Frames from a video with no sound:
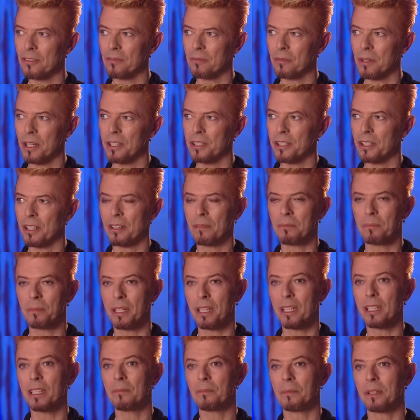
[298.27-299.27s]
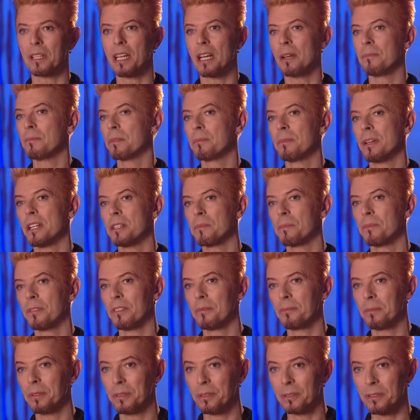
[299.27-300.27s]
of one's own being becomes much
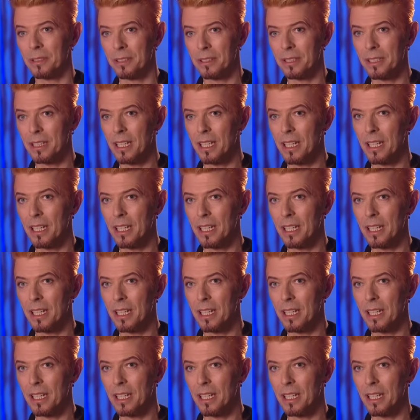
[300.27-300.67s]
more important.